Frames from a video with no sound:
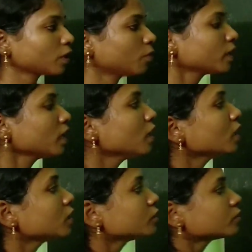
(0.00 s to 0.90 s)
Okay.
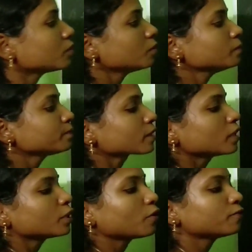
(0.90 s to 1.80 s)
So
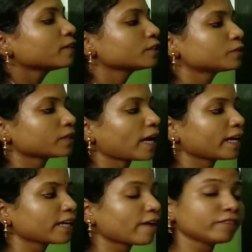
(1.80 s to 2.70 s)
now first
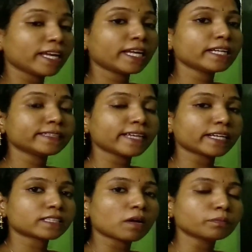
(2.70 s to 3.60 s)
I have taken the
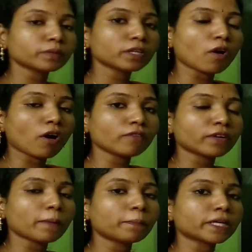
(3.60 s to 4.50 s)
example of
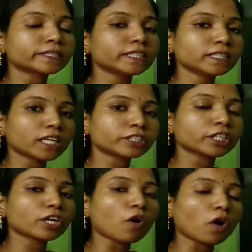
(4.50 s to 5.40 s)
a person
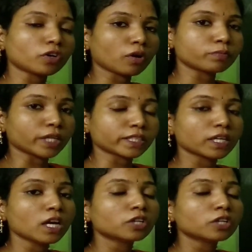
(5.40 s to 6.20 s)
touching a hot object.